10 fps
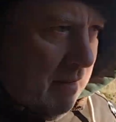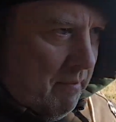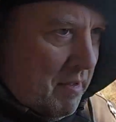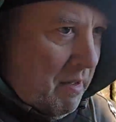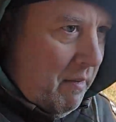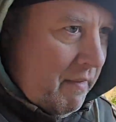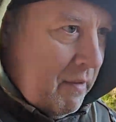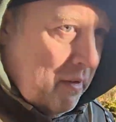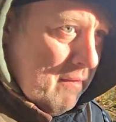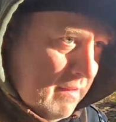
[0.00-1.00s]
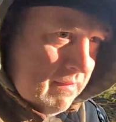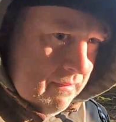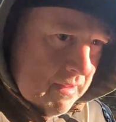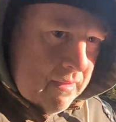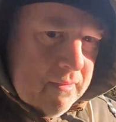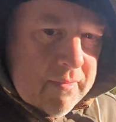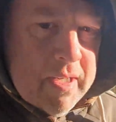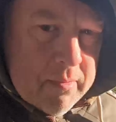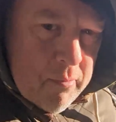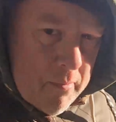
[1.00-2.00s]
So I've got, a
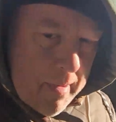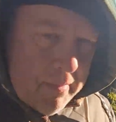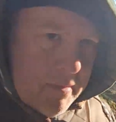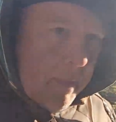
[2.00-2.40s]
reasonable amount to